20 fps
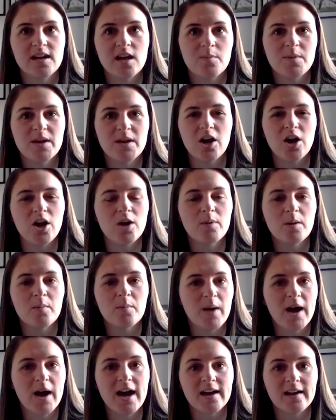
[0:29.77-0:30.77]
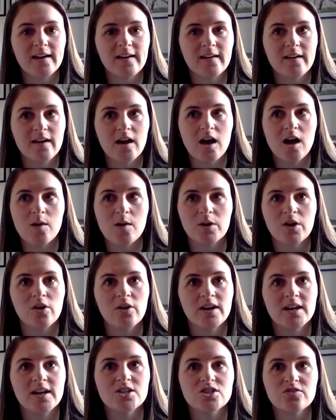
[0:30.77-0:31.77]
I mean, I hurt my back. I've got
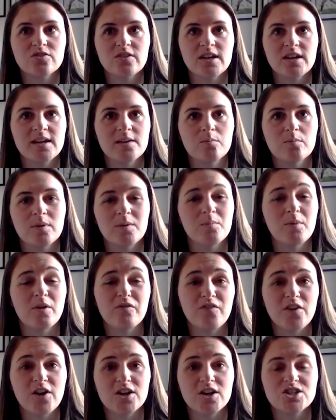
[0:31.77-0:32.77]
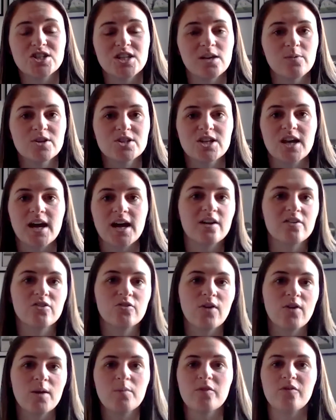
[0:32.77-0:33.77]
an injury in my first year, which I had
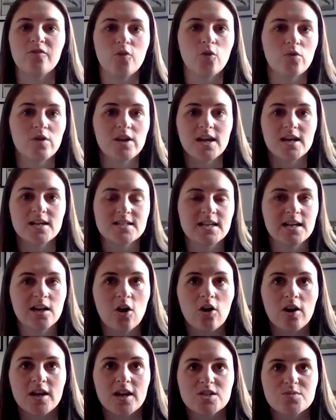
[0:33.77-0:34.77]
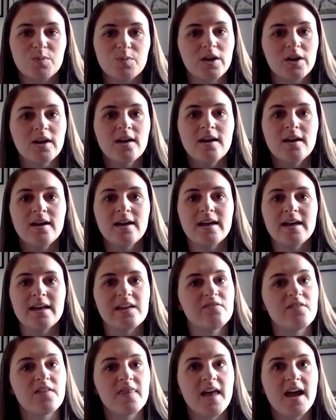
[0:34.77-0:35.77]
throughout my 4 years in college. But
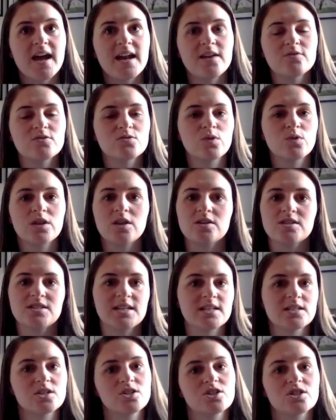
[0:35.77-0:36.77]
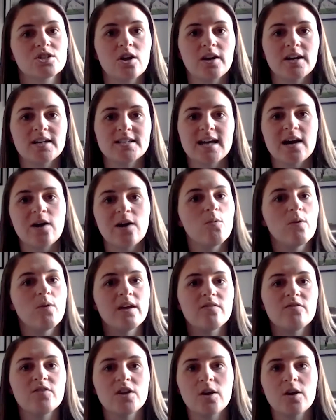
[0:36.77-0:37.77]
even then, it was one of those things I just kind of dealt
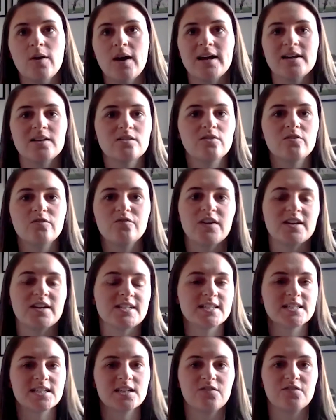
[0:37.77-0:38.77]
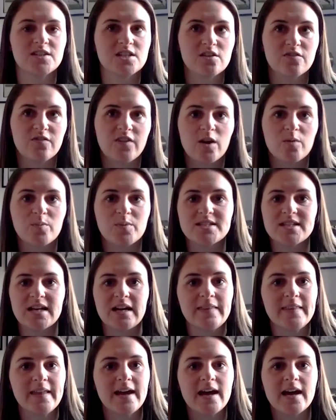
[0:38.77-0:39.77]
with. I had fantastic physiotherapies
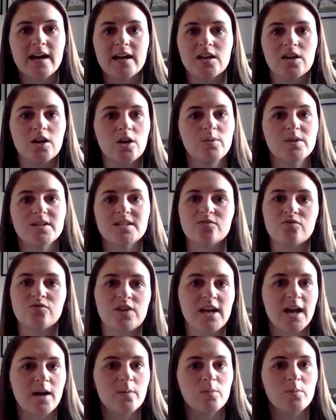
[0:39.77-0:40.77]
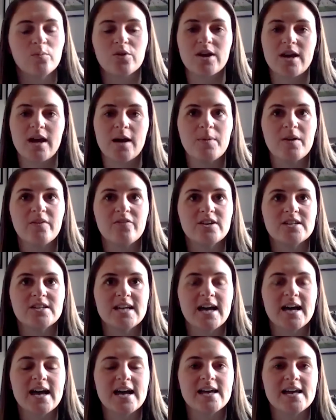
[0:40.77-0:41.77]
out there. We did rehab and prehab every
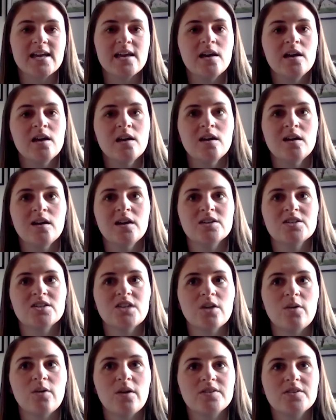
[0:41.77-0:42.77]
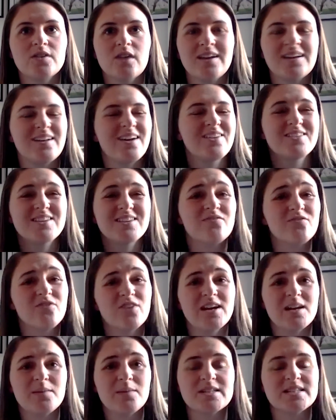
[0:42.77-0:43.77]
day. So I didn't
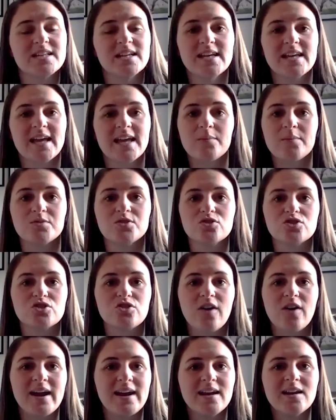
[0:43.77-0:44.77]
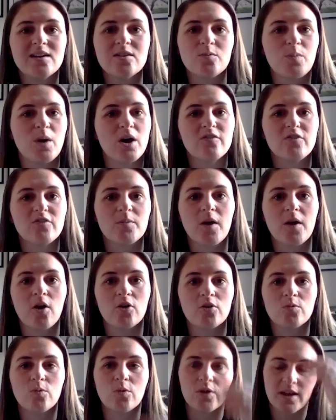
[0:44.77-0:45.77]
really miss any games or training apart from the
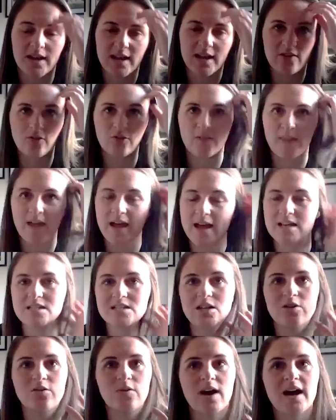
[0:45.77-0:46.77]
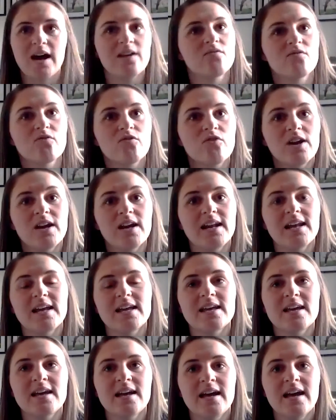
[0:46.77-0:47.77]
odd one here or there. So I hadn't
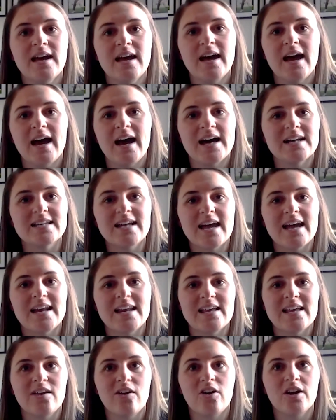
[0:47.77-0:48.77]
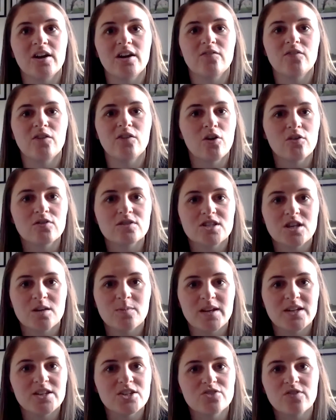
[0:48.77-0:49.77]
really had any kind of long-term
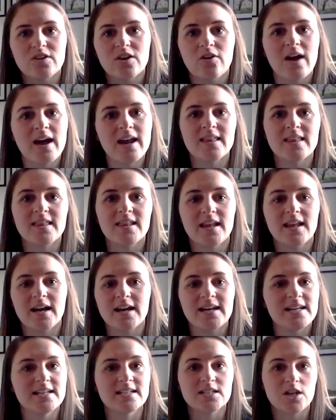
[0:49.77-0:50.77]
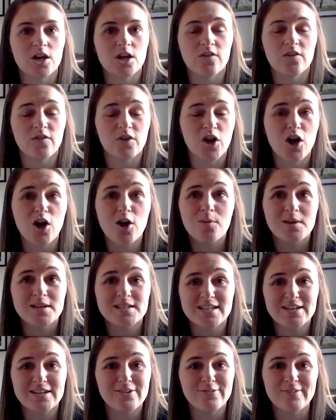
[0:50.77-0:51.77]
injury or anything that I needed to overcome
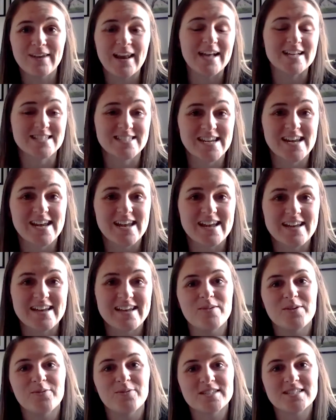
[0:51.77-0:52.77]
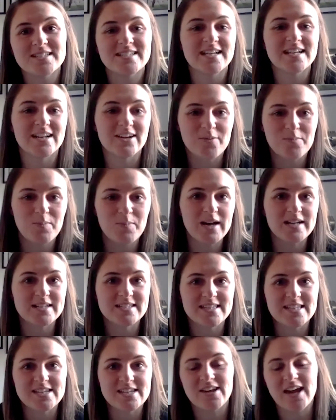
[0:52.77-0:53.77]
until last year. And it wasn't until I come back
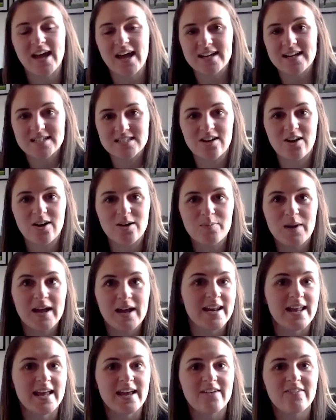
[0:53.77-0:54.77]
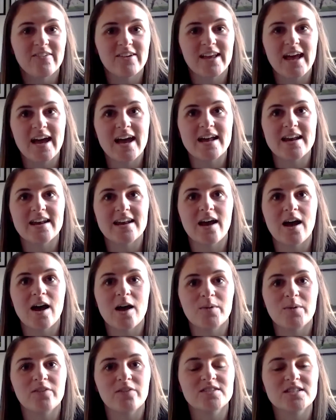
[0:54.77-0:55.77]
to the UK, started playing here again.
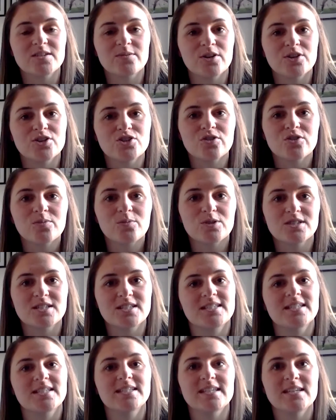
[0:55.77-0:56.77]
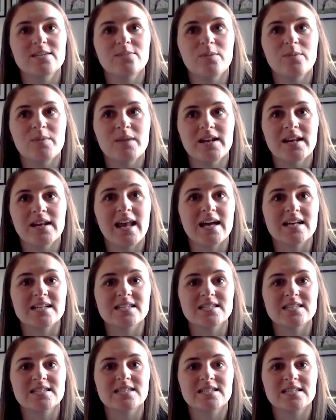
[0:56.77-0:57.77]
And obviously when I joined Worcester City Women
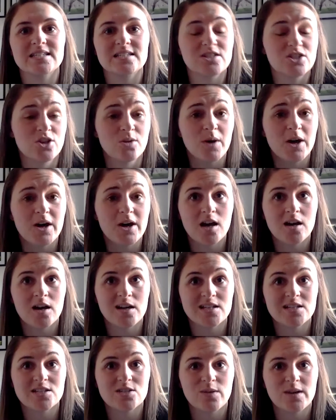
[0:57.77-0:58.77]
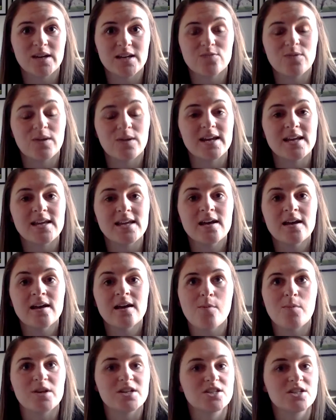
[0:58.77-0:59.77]
last summer in 2020,
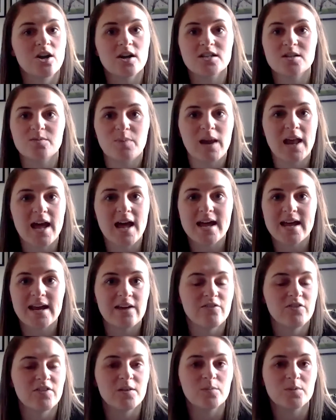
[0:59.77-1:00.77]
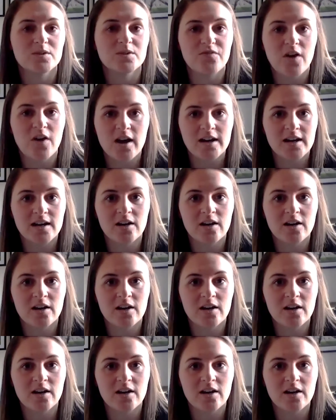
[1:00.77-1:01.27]
I started to play and everything was fine.